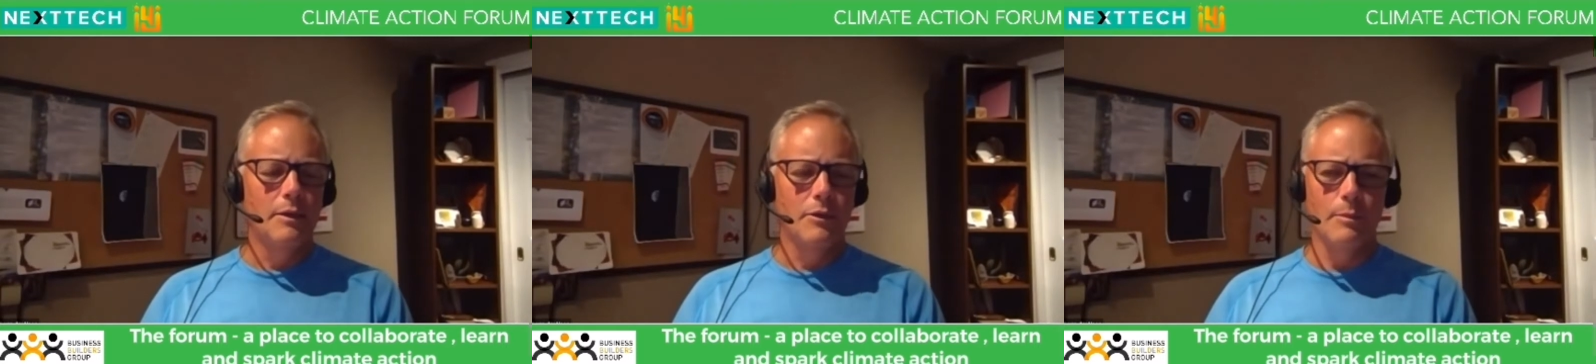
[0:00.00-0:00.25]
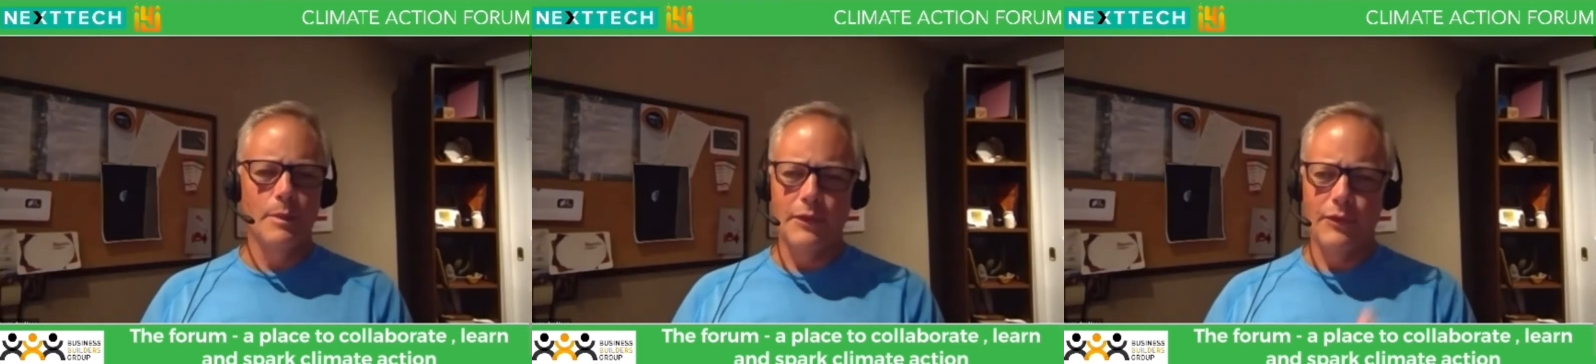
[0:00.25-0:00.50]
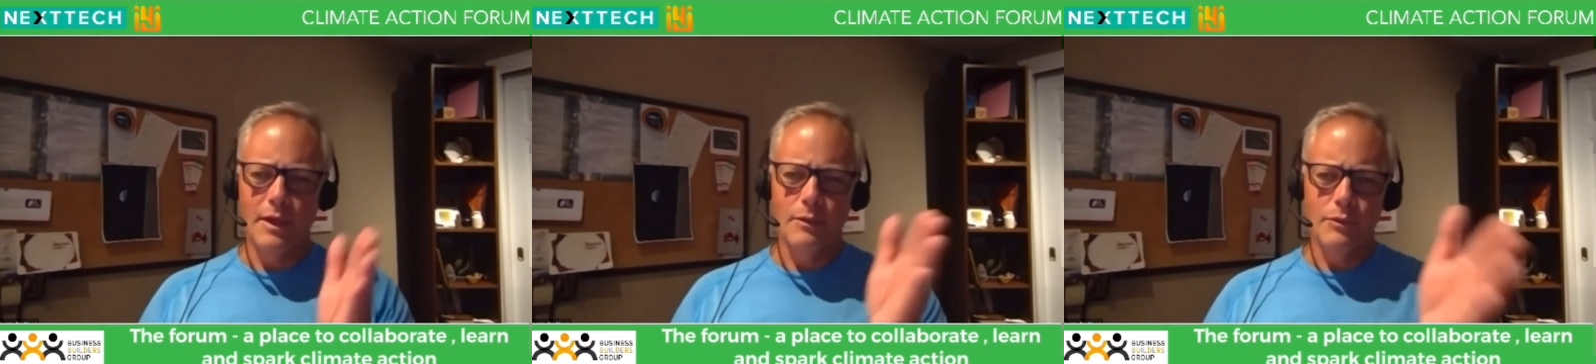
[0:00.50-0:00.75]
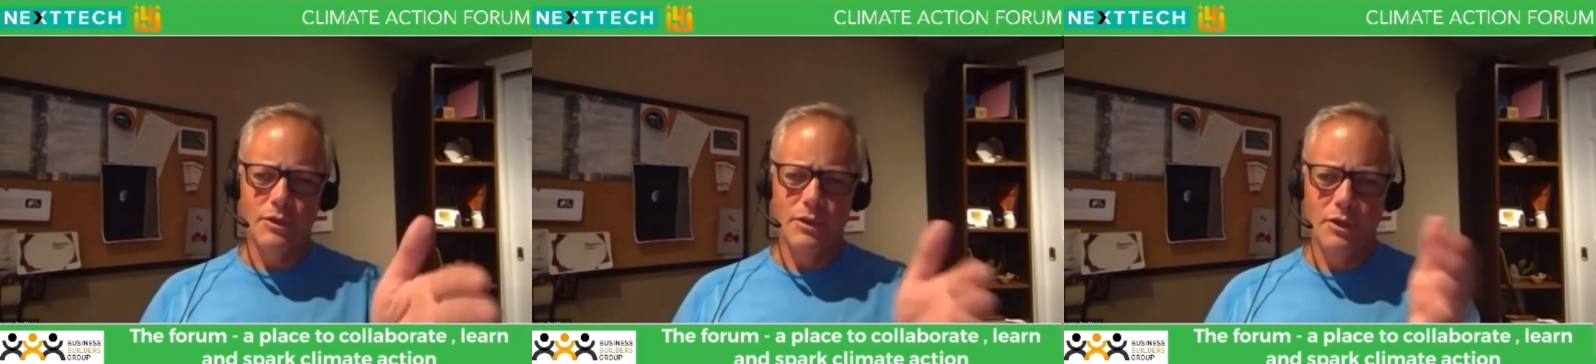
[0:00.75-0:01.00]
Herman, I think it
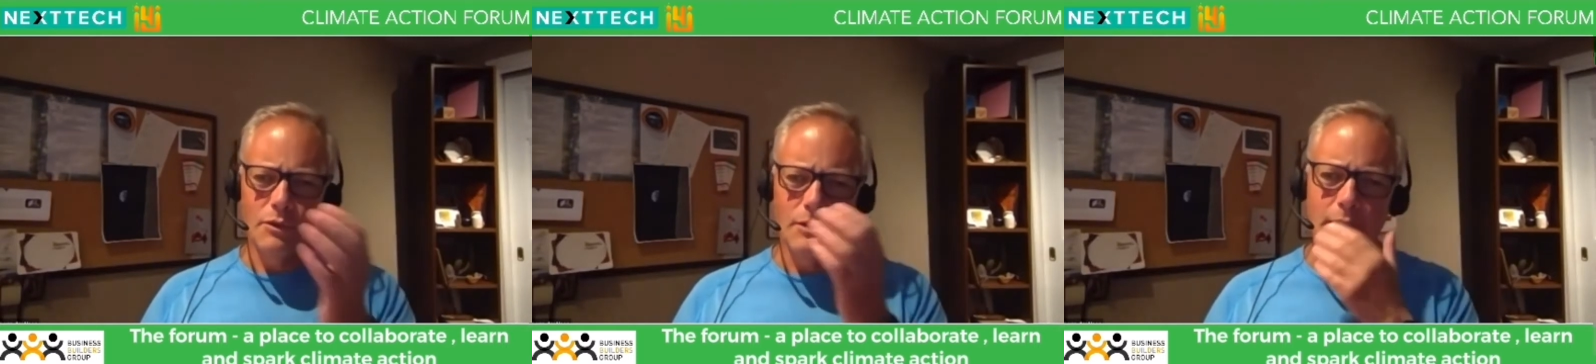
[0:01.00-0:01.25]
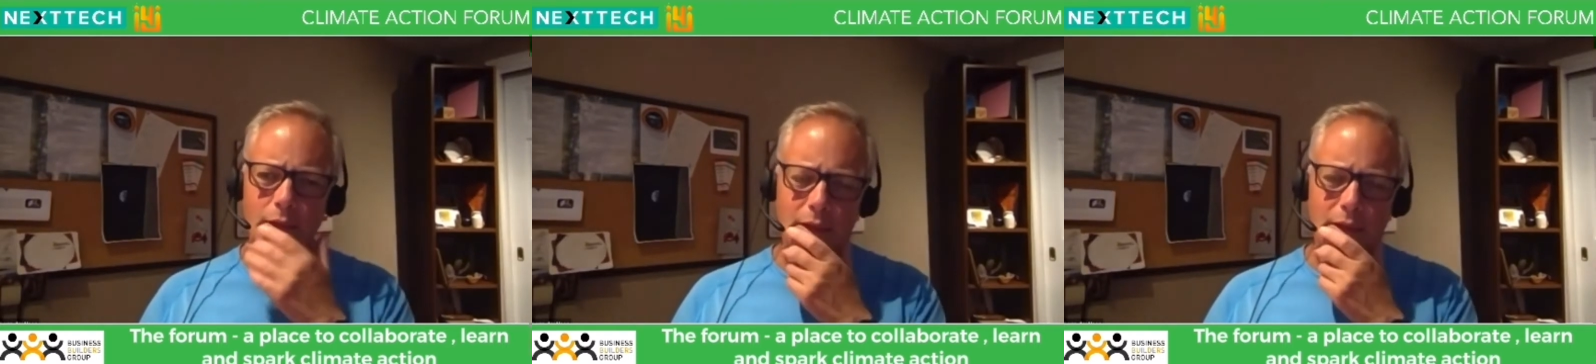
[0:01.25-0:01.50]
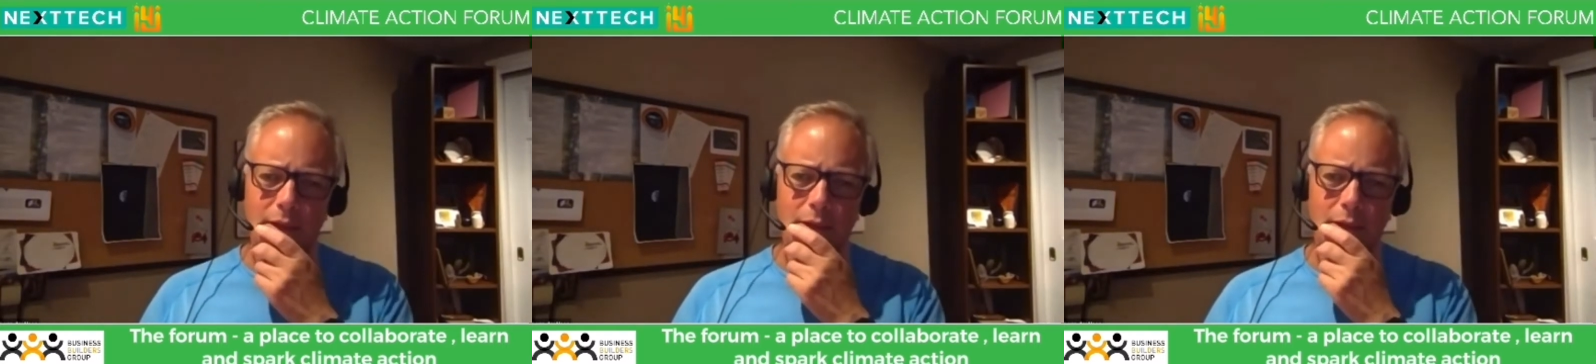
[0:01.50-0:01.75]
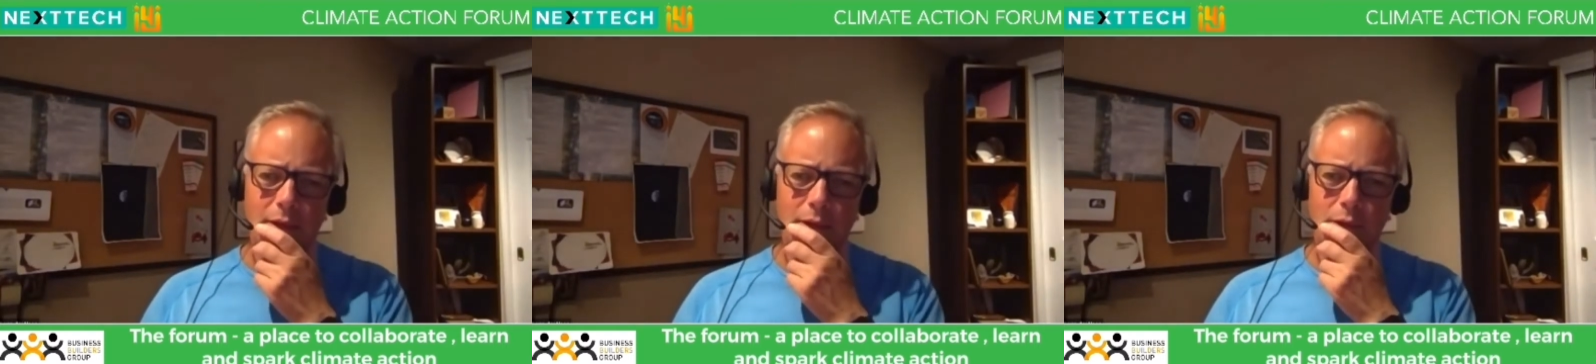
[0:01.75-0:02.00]
was you in the,
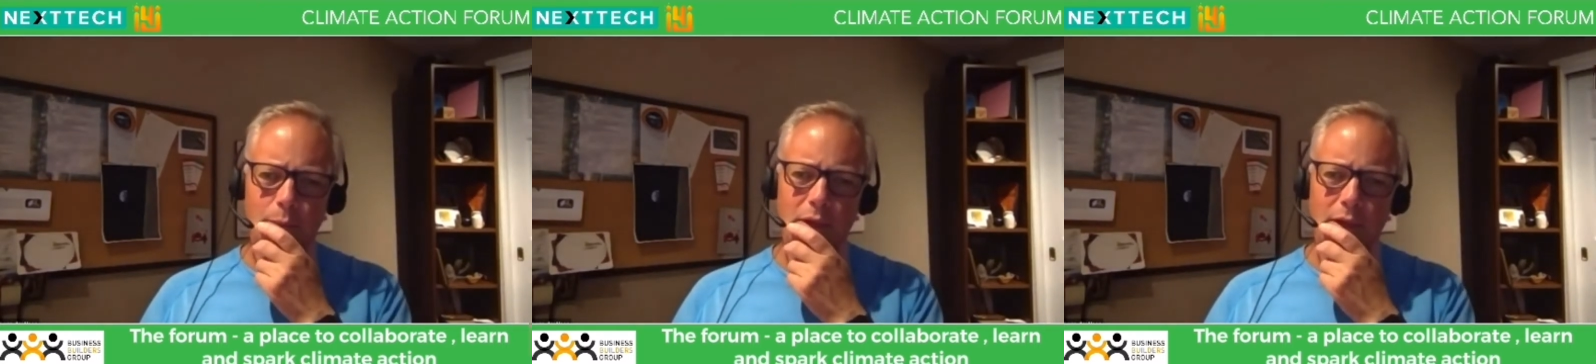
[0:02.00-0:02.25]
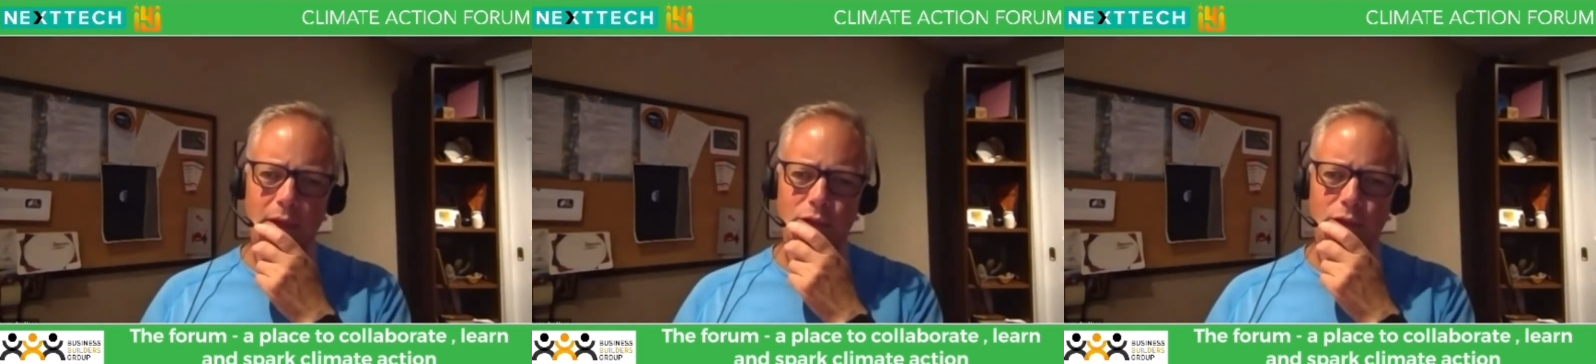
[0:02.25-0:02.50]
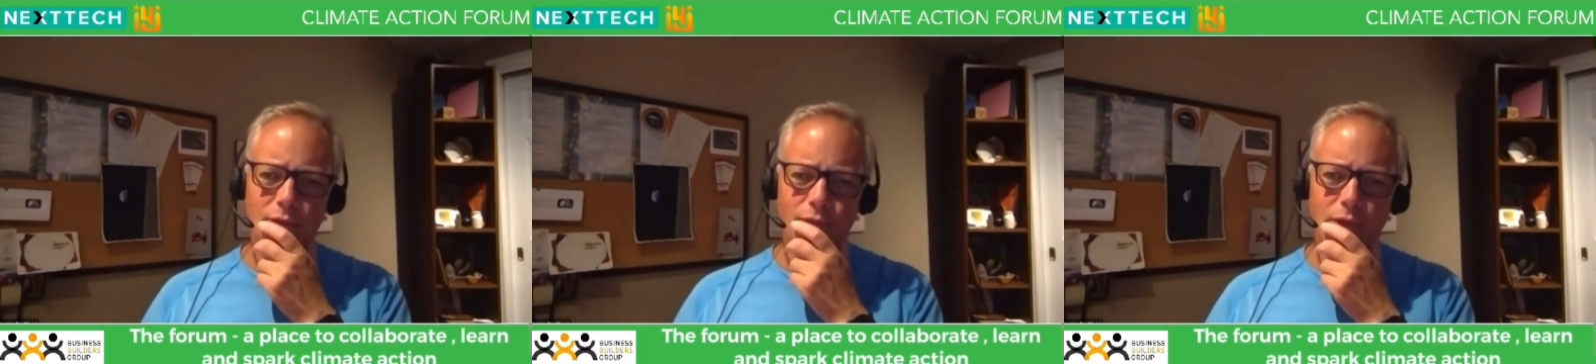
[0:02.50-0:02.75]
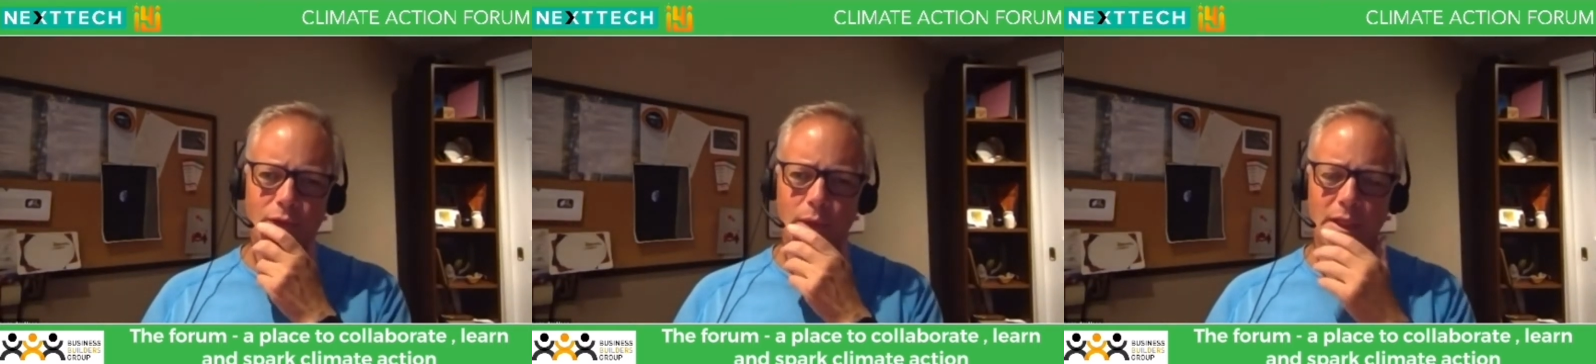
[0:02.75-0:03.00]
in in a communication a
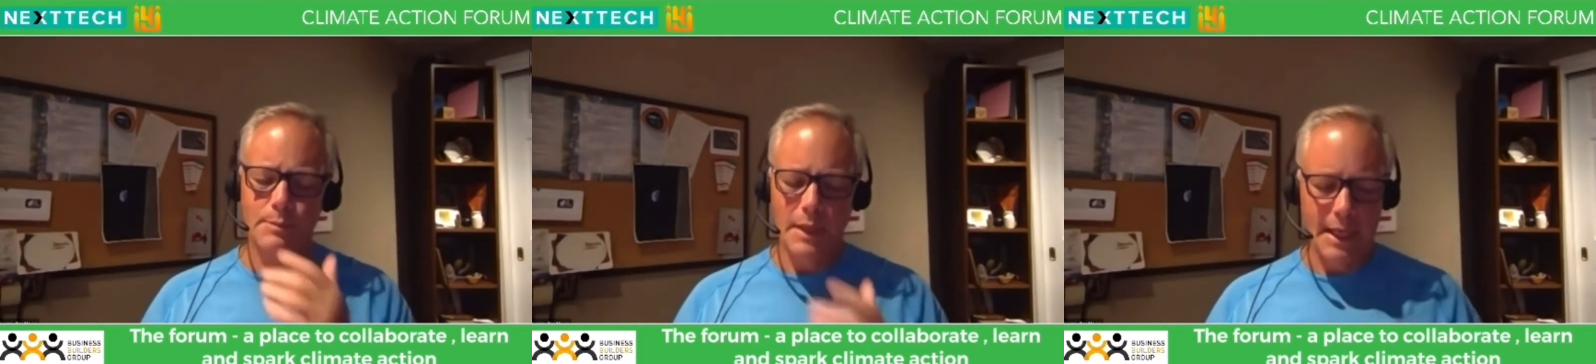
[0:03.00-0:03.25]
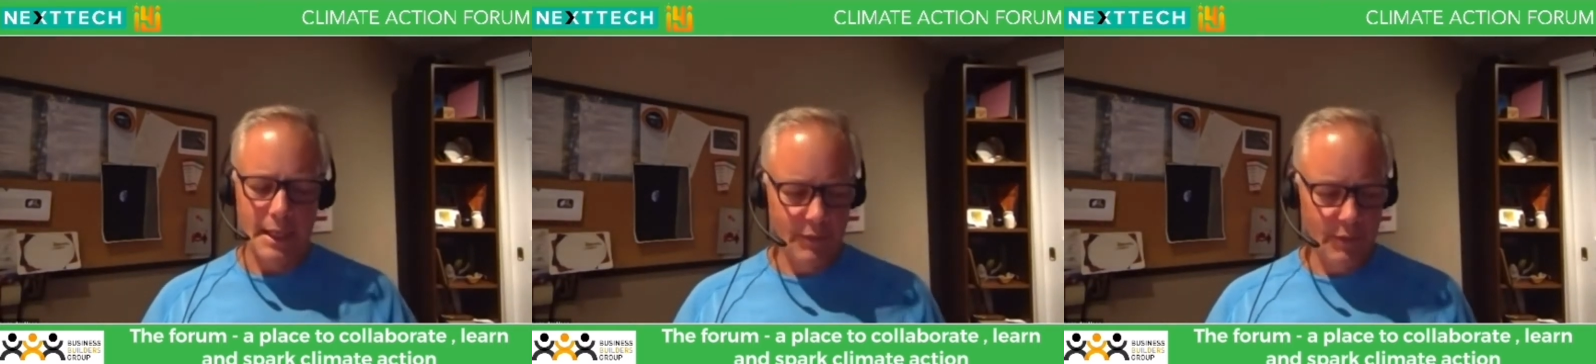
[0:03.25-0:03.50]
few weeks back.